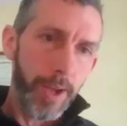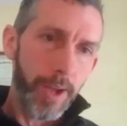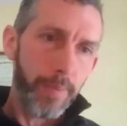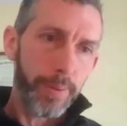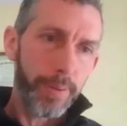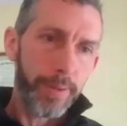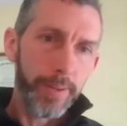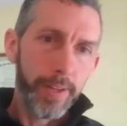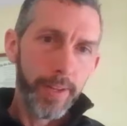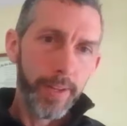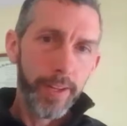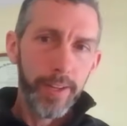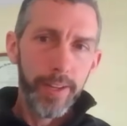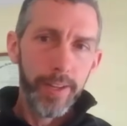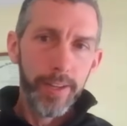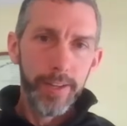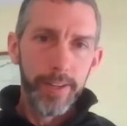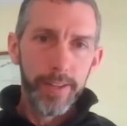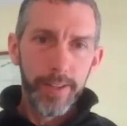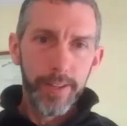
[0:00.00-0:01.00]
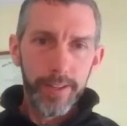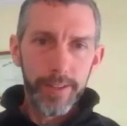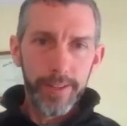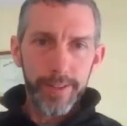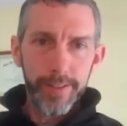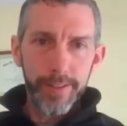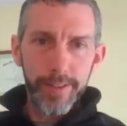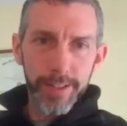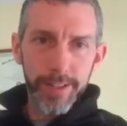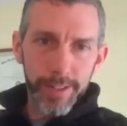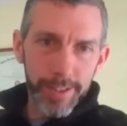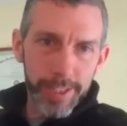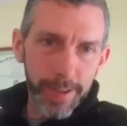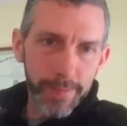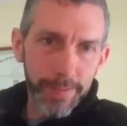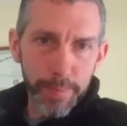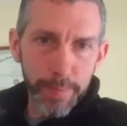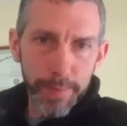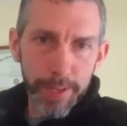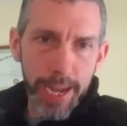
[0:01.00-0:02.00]
up, not just
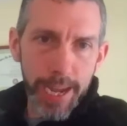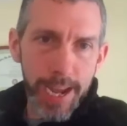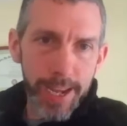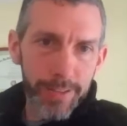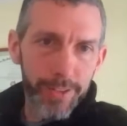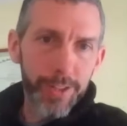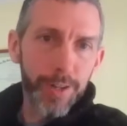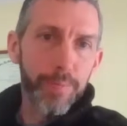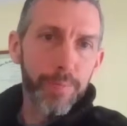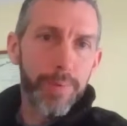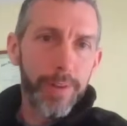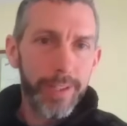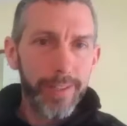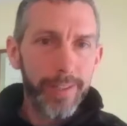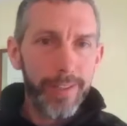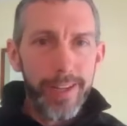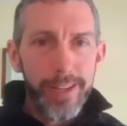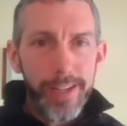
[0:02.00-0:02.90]
give them the answer, but,